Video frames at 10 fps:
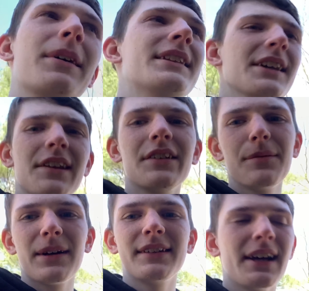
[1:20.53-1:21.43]
technically my
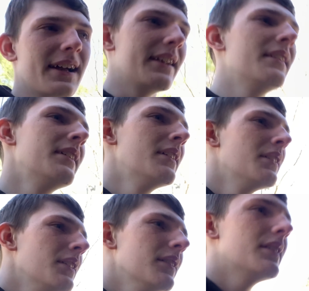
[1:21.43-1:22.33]
dad
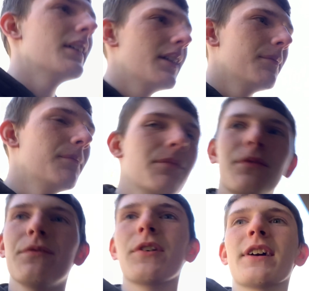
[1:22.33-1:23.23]
did, um,
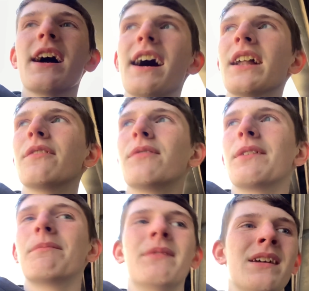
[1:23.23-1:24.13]
for a kind of,
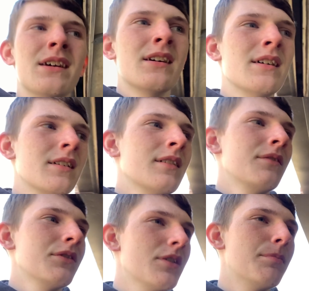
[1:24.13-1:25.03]
um,
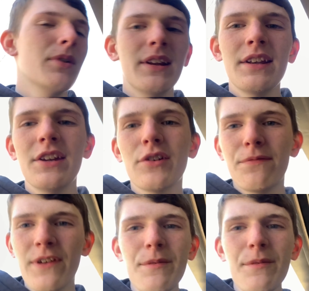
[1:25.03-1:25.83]
to put it in here to fit